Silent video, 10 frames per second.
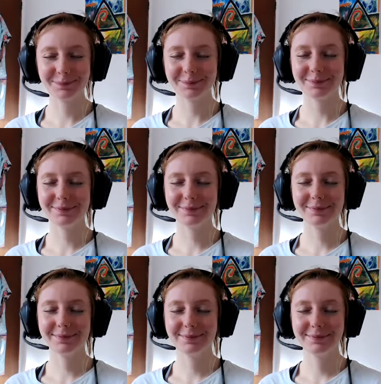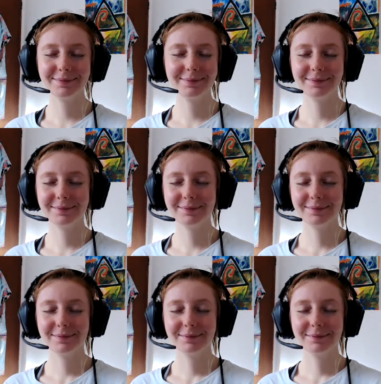Nobody speaks.